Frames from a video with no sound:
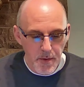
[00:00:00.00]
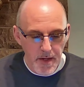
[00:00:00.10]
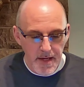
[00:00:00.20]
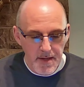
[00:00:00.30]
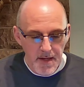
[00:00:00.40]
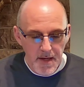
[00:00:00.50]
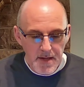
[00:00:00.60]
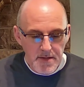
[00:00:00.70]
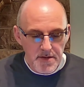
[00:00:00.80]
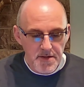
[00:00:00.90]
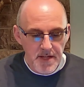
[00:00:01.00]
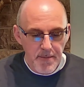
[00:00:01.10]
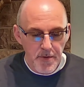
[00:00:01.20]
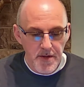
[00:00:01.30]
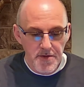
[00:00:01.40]
a
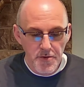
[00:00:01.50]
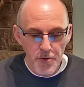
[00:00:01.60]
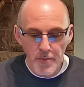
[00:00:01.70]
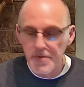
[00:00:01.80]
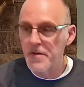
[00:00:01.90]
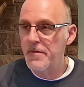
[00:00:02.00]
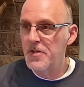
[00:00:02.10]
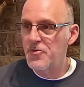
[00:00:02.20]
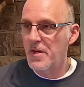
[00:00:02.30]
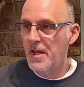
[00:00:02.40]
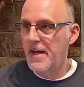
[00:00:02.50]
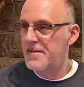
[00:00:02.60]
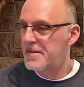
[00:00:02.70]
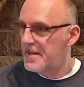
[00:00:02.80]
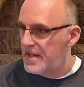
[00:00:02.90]
separatist groups of
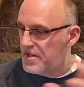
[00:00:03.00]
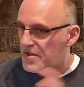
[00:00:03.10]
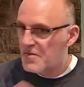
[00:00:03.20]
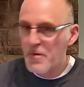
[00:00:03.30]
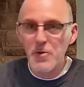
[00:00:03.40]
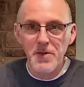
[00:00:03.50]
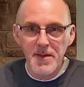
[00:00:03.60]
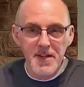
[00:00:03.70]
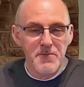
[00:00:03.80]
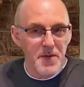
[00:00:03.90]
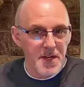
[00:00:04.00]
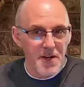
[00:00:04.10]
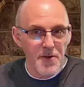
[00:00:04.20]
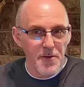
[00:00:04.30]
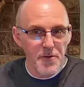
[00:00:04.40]
Israelites, and he just spoke to this
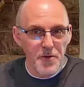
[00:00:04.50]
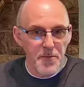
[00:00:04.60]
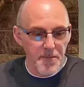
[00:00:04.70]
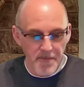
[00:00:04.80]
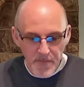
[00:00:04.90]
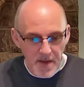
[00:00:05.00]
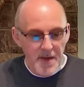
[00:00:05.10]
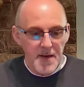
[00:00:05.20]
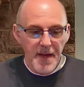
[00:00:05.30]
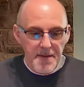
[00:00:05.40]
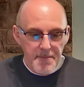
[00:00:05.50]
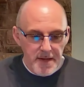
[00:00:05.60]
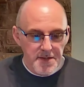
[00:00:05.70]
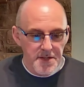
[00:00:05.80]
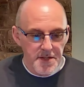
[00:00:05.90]
particular group, had
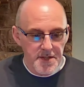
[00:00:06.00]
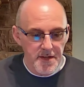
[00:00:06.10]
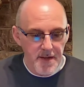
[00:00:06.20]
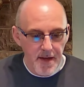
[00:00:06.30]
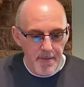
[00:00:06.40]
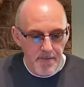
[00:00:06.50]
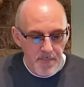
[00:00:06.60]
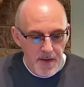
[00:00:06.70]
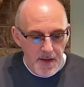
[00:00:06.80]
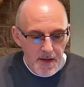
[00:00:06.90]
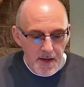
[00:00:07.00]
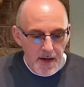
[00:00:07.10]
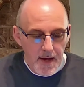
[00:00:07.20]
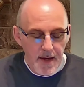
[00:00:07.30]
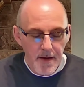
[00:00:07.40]
messages to them,
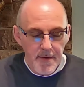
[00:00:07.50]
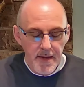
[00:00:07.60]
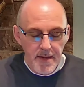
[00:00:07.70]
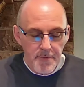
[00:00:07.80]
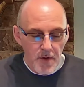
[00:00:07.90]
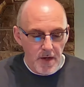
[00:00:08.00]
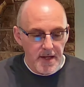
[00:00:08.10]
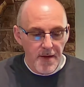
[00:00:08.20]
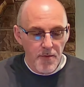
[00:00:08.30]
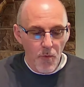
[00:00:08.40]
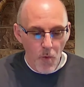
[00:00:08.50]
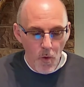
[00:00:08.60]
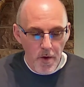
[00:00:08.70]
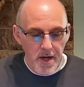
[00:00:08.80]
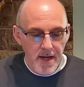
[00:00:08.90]
and again,
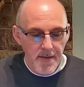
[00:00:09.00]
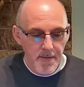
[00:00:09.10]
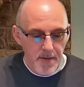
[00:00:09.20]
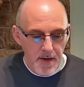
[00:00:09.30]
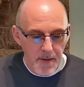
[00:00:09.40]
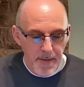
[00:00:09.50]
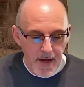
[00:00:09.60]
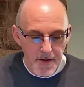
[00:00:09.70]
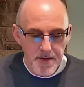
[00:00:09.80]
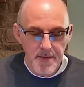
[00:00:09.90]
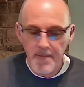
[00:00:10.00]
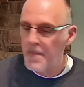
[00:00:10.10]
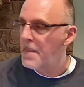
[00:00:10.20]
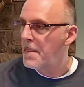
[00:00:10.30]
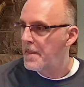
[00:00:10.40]
warning about
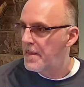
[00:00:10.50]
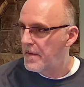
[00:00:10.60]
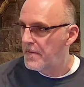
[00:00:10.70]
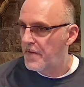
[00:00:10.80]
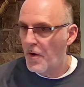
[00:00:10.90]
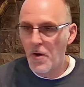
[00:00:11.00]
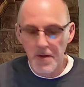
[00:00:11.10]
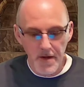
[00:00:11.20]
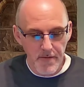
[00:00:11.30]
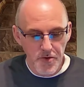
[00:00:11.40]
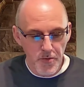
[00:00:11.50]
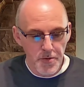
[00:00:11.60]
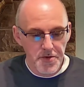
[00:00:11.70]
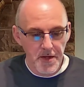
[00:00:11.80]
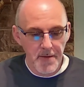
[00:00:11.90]
the fall of
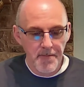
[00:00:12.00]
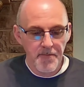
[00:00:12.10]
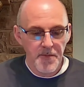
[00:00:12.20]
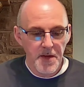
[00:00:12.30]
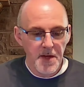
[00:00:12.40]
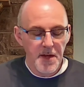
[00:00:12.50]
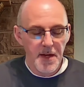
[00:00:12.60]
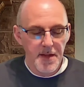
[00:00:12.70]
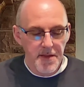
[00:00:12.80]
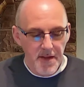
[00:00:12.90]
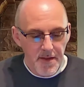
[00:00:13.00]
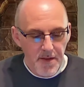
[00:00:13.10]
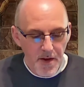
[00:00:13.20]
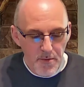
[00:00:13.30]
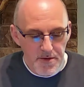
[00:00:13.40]
Jerusalem. And then
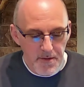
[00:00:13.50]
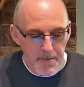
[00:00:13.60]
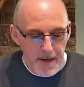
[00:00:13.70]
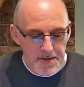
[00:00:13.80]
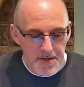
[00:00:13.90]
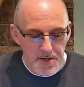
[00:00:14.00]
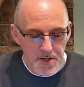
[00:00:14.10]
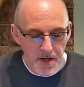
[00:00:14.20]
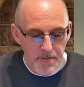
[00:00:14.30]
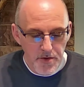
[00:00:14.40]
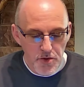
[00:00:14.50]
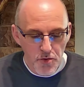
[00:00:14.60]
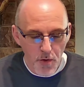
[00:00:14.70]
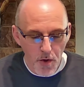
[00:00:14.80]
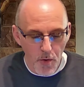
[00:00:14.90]
there was the message of the
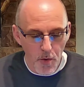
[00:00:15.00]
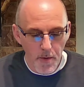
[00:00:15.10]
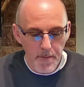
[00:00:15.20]
scroll.